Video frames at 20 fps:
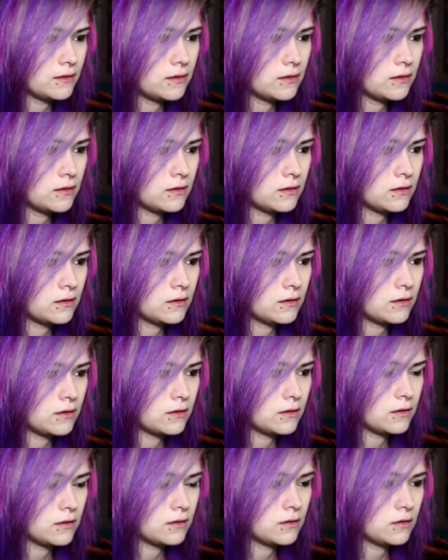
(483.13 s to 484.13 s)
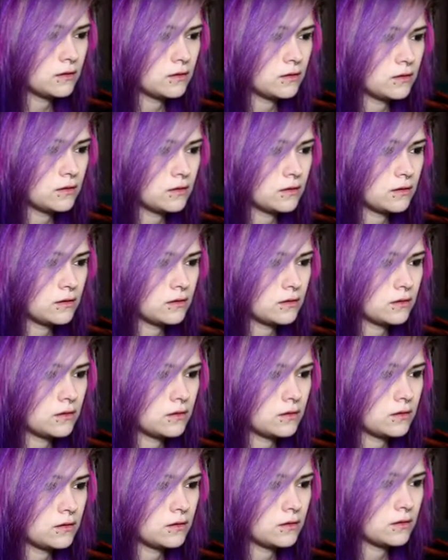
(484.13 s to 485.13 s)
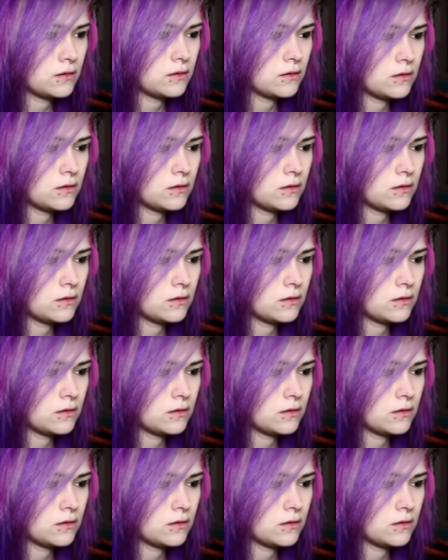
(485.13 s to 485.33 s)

(no one is talking)